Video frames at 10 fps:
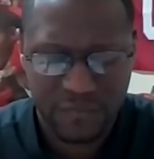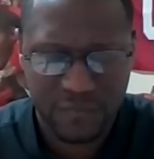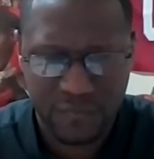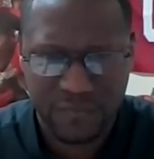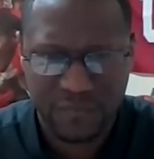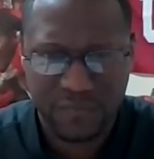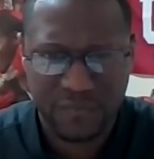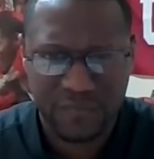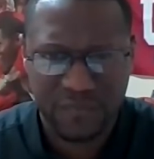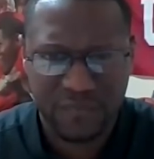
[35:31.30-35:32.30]

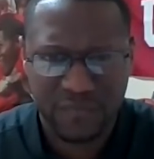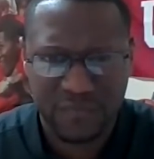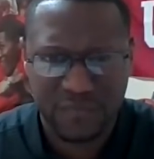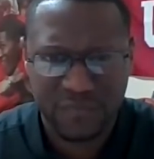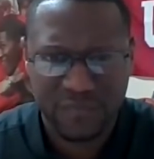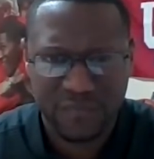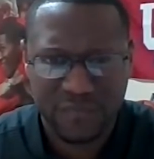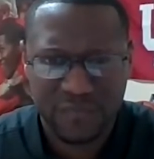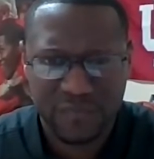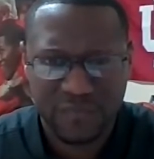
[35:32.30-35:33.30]

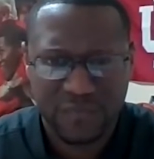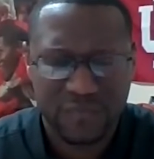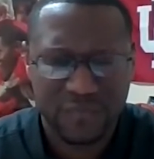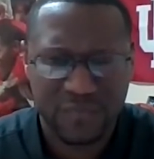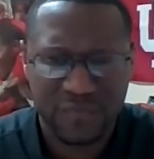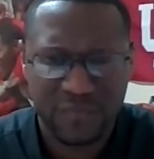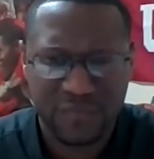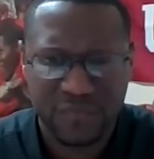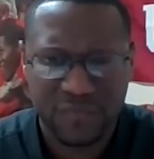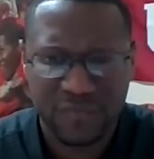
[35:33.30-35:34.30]
(silent)